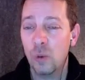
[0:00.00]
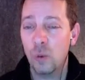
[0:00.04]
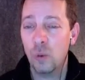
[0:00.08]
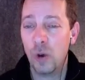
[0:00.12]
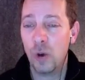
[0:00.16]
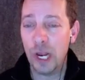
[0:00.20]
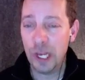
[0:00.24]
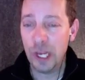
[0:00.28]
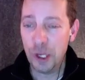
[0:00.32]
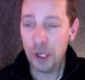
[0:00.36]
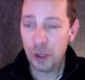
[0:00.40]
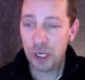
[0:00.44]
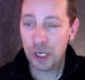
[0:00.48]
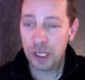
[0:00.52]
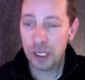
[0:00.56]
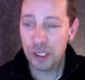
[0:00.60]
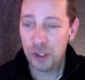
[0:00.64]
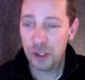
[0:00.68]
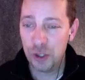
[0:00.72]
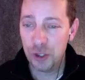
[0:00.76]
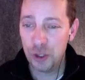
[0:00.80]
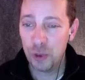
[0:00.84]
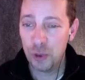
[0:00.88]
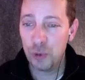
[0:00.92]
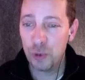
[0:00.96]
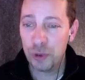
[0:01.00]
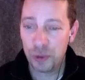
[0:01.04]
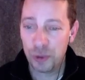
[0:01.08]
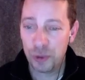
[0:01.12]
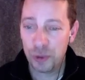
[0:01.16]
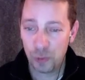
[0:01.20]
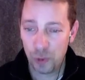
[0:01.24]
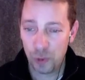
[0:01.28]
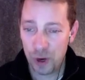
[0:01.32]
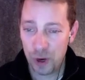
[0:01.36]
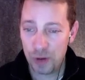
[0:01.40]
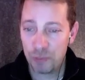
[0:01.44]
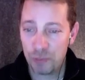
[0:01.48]
what you can do with
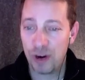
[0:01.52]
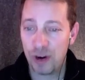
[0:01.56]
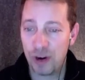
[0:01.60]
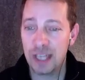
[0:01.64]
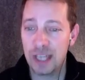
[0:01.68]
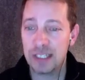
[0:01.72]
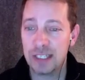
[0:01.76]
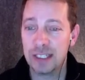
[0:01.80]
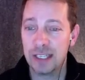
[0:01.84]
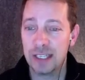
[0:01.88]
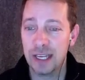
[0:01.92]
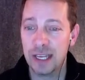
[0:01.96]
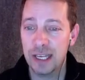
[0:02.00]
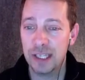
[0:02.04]
WordPress